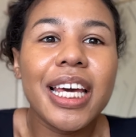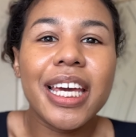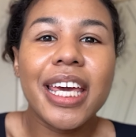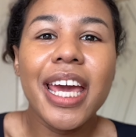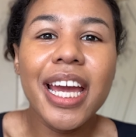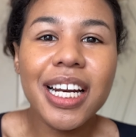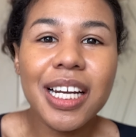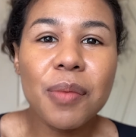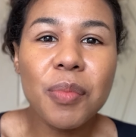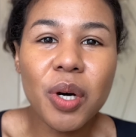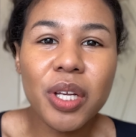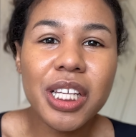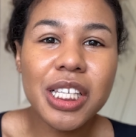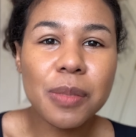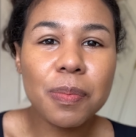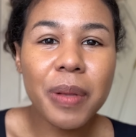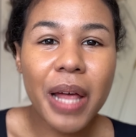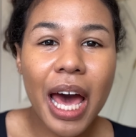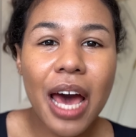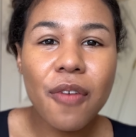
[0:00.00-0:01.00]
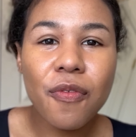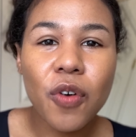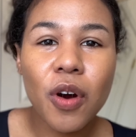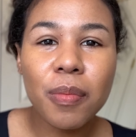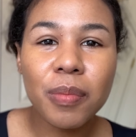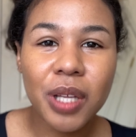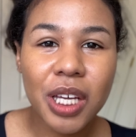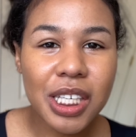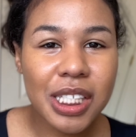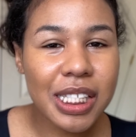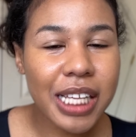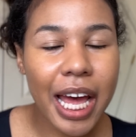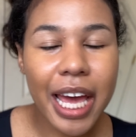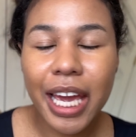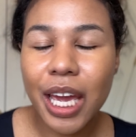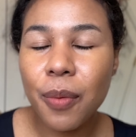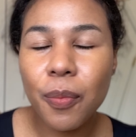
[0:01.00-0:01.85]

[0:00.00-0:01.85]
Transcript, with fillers: kingdom on this platform looks like.